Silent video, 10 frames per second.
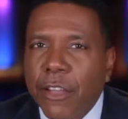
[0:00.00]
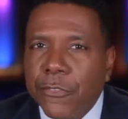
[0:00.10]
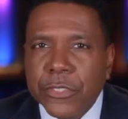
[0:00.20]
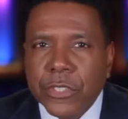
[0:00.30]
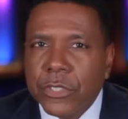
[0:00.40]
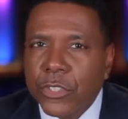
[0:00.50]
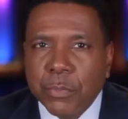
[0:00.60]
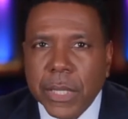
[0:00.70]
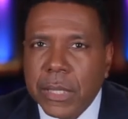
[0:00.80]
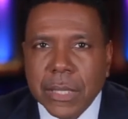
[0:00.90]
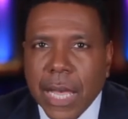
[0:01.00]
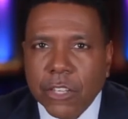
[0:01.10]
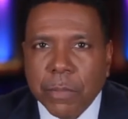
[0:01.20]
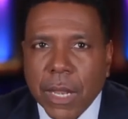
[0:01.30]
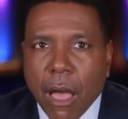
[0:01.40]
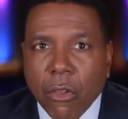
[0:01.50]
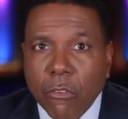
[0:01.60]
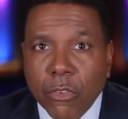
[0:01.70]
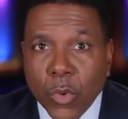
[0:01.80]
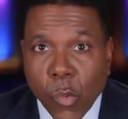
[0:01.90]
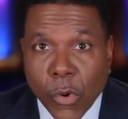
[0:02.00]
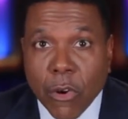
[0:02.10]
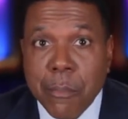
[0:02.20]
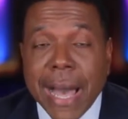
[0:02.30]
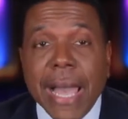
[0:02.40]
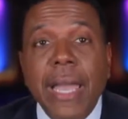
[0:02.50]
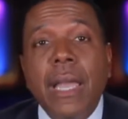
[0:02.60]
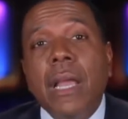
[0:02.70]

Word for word: efforts to spread the gospel all over the world by